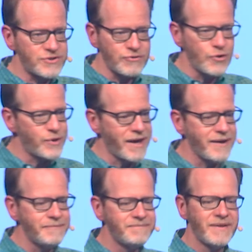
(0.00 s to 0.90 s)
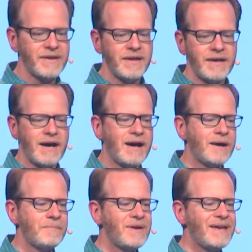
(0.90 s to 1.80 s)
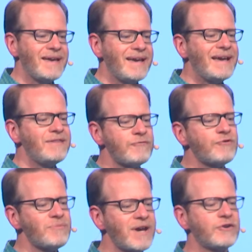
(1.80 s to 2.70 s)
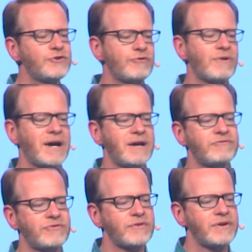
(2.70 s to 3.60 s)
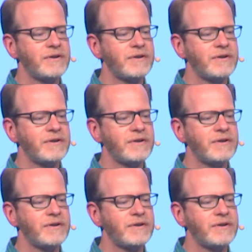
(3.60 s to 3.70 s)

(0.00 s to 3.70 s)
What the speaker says: are okay. And then from there, you derive